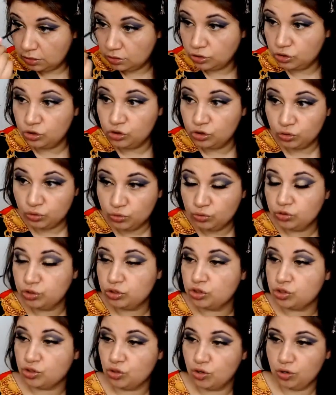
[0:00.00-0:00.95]
do
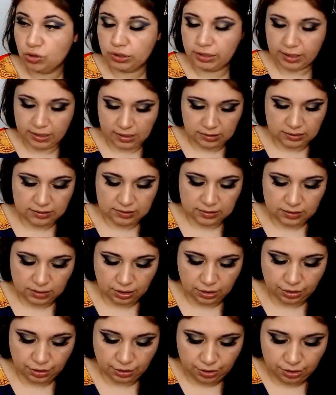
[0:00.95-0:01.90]
strongly
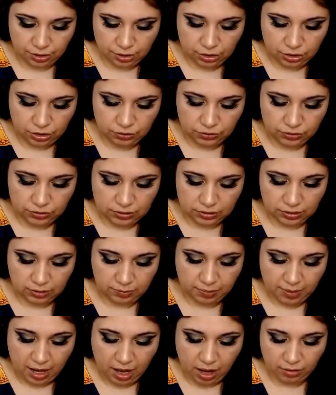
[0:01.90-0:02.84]
consider using the
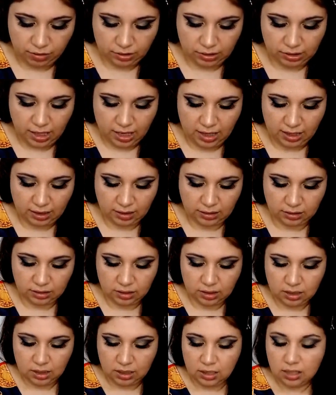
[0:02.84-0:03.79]
powder line
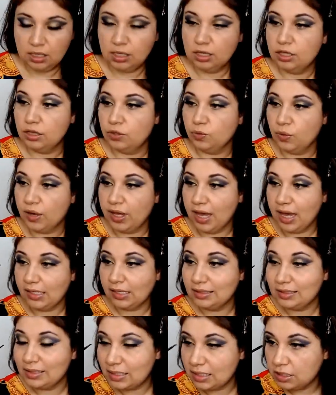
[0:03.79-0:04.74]
the way I
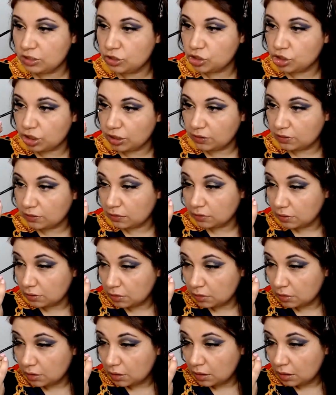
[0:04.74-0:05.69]
teach it
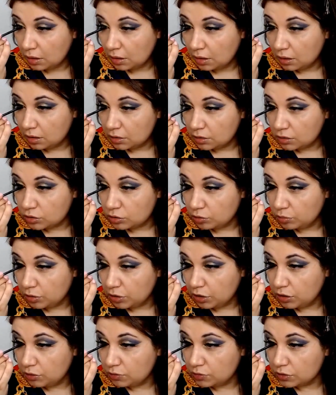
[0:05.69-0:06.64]
to be
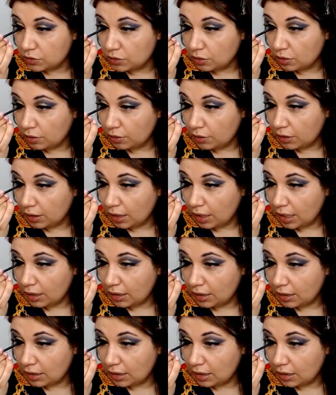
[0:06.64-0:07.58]
used on the
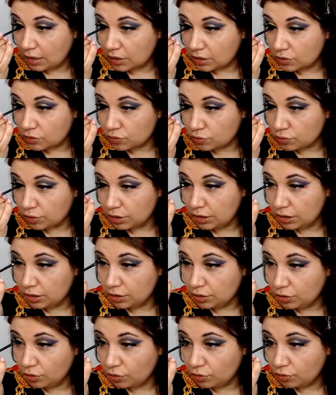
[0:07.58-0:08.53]
holiday. There's really
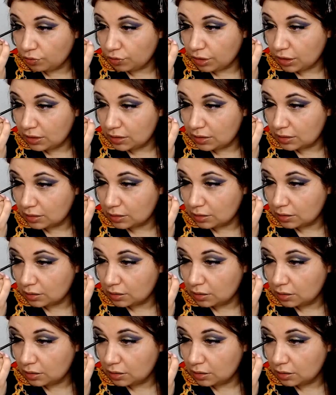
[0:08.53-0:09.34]
no reason